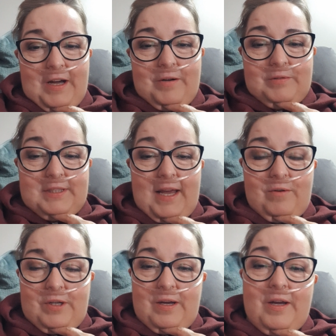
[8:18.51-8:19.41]
I'll
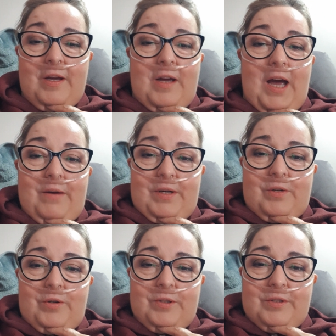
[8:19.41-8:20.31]
tell you how I
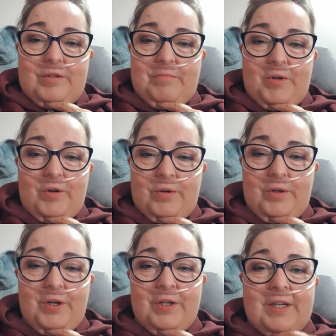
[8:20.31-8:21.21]
got on
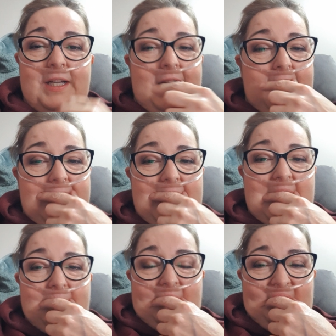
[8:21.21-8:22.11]
tomorrow
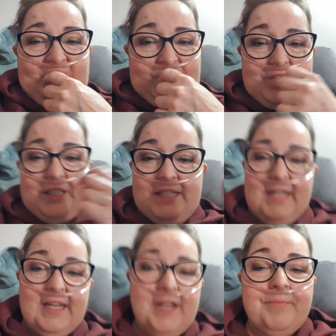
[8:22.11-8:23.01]
for
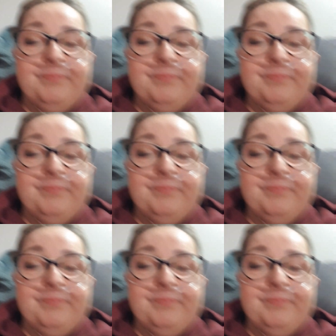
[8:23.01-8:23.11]
today.